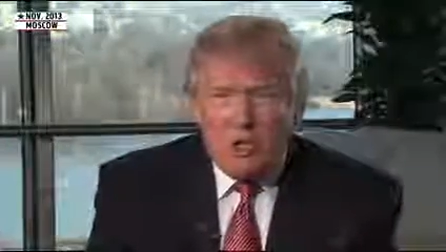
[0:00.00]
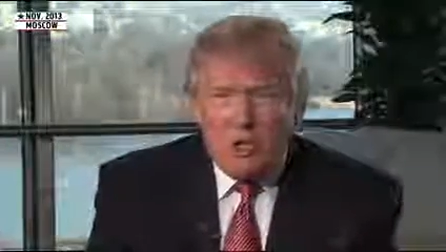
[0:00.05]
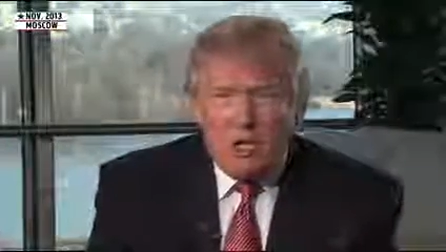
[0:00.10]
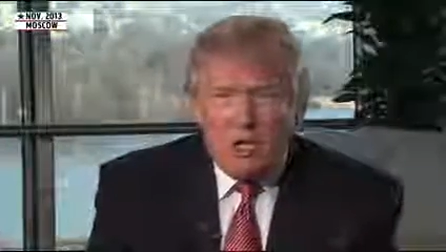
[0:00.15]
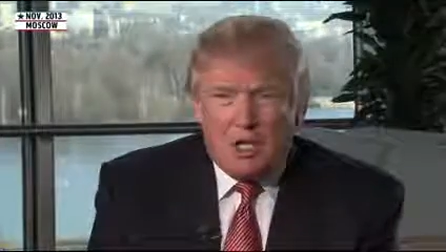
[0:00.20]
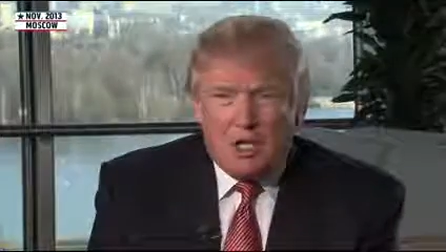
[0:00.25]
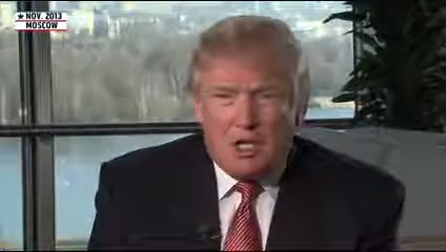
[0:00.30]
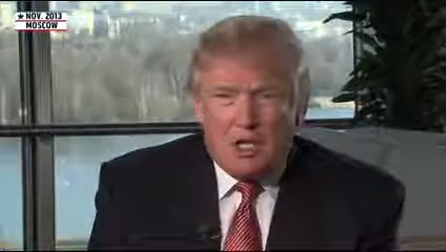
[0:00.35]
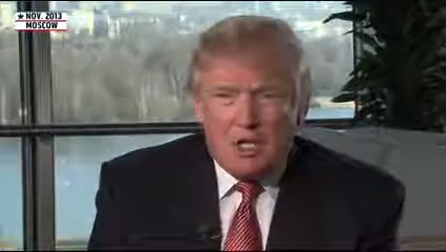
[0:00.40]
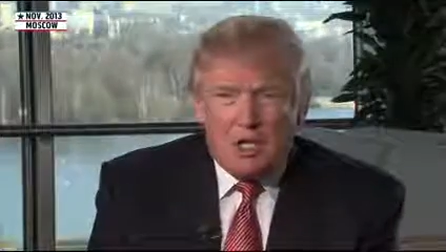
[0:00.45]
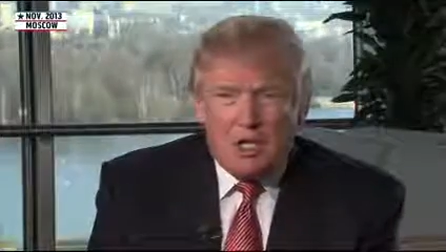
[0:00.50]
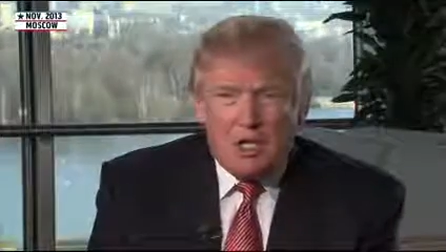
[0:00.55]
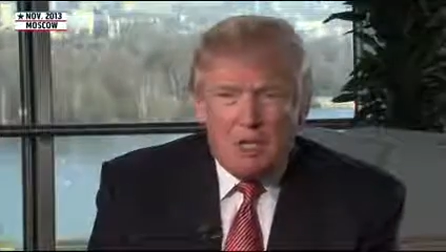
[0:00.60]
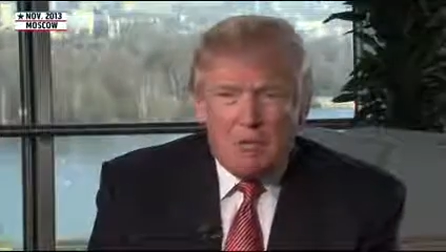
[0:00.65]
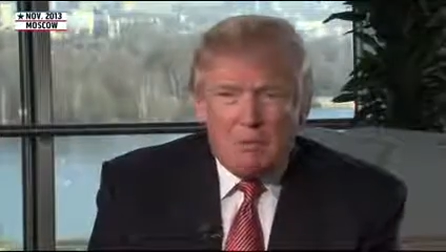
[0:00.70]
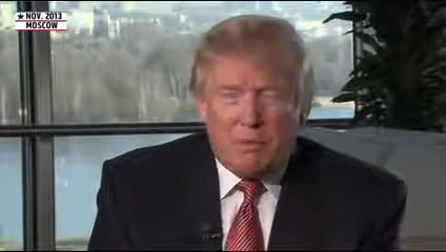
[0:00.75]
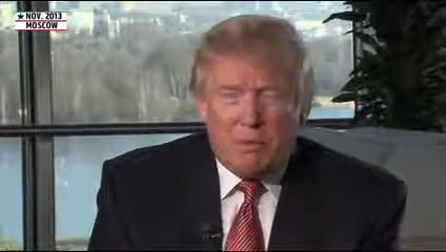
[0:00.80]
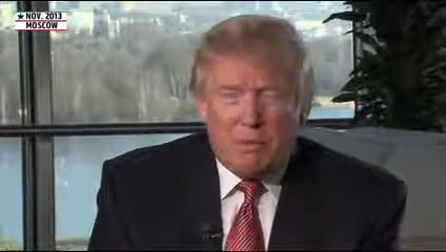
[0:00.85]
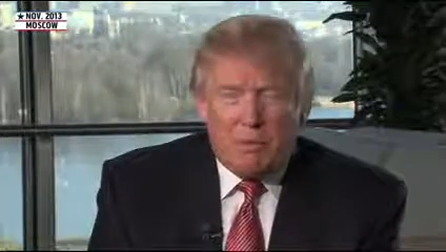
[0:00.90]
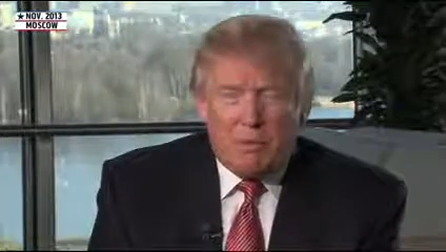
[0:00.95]
I think that
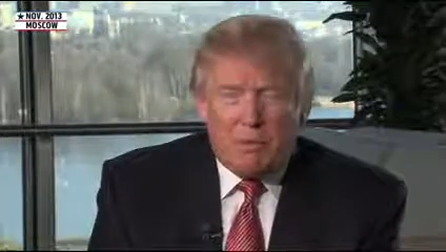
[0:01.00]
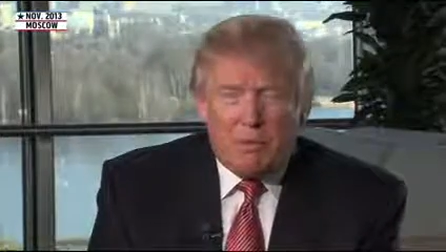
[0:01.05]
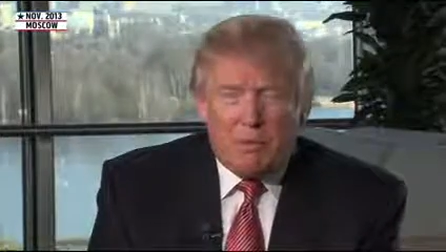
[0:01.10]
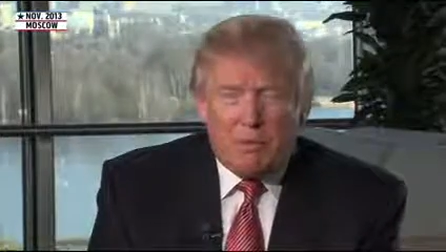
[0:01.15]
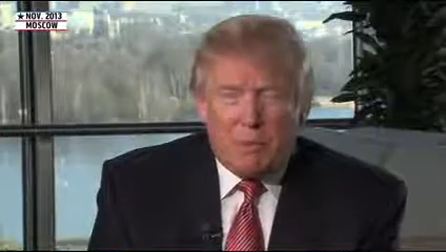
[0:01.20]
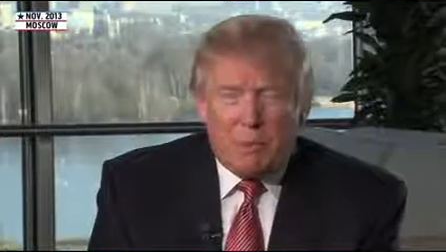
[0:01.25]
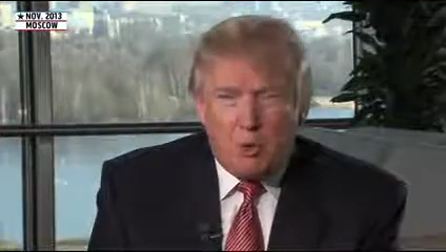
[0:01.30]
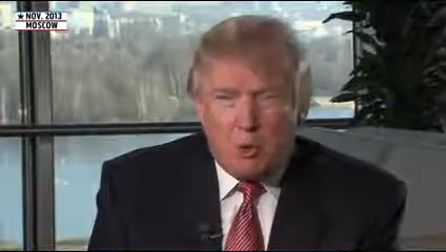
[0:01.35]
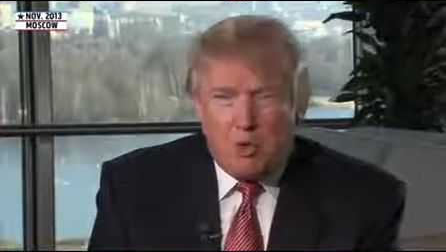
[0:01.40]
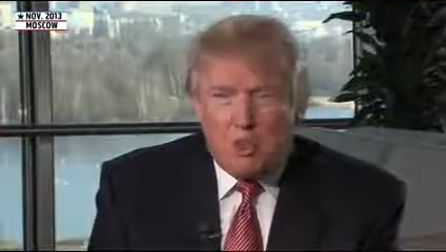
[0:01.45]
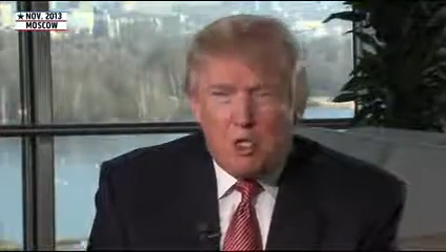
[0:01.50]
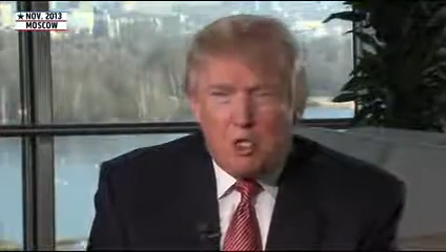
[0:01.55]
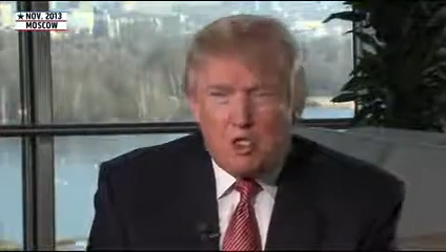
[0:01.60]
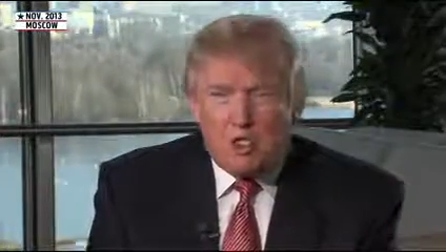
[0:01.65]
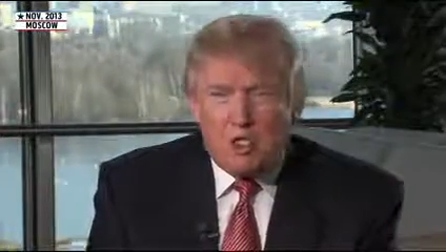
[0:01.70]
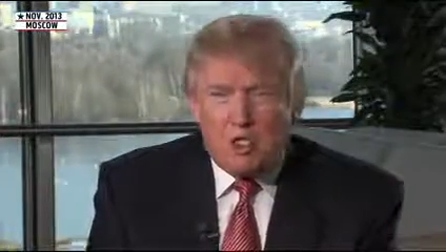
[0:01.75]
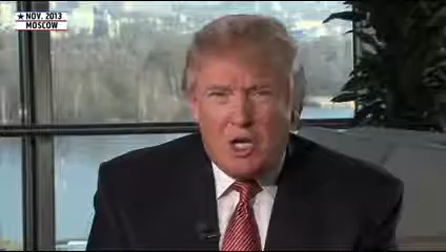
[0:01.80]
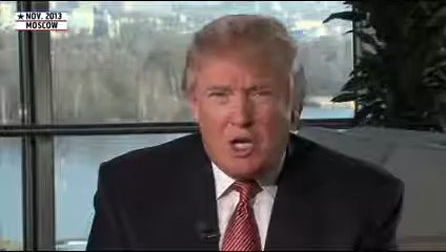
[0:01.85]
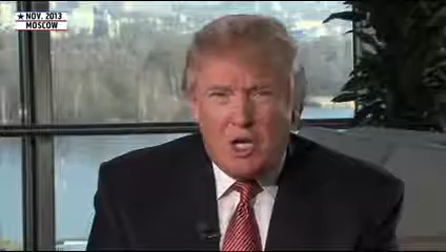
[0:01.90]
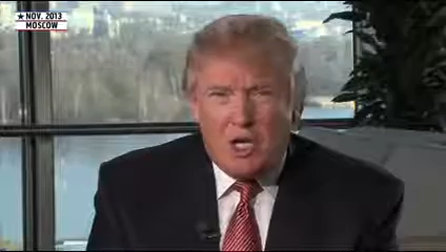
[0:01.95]
uh, Putin
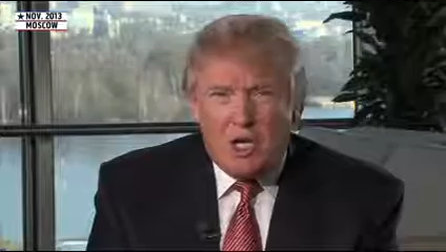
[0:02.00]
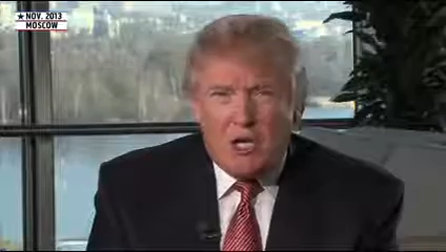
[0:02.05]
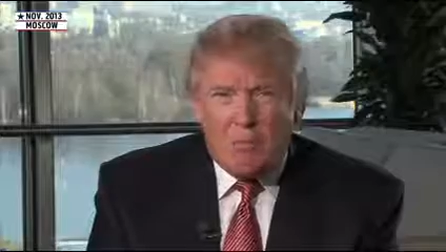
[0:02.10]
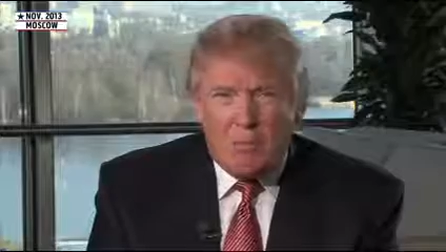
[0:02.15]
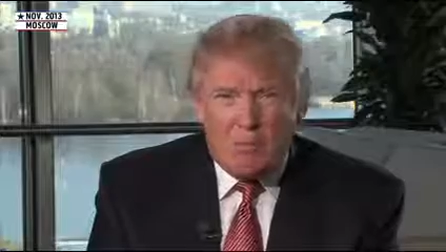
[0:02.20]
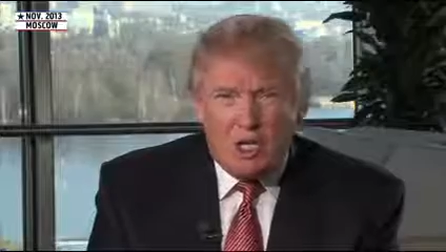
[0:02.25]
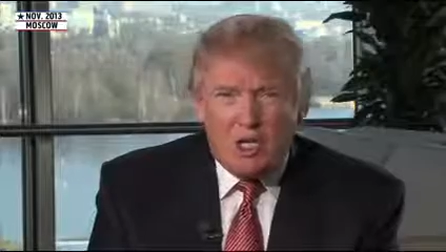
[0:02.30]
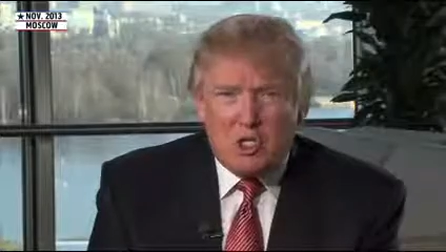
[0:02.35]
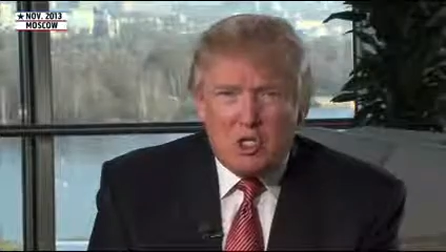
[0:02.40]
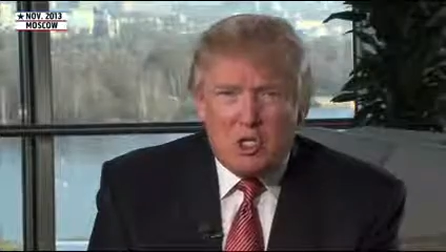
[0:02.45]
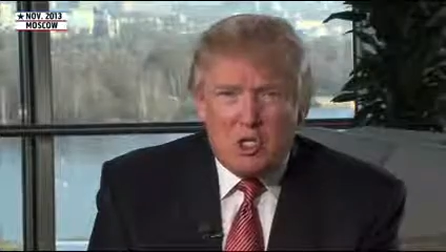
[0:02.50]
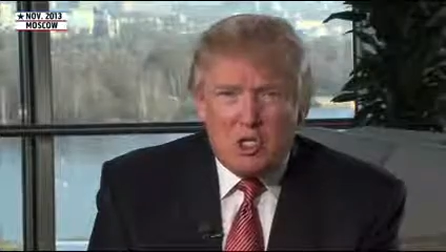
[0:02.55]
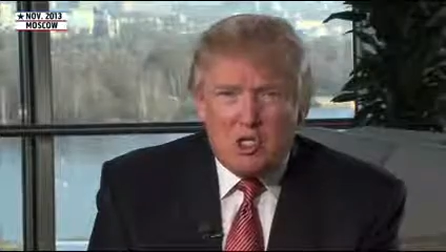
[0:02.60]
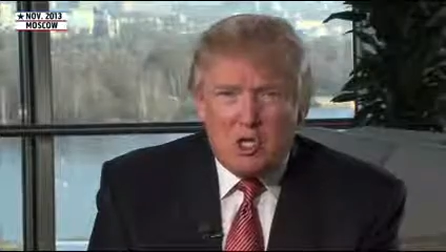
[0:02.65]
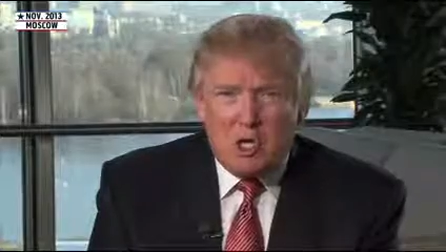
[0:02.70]
has done an amazing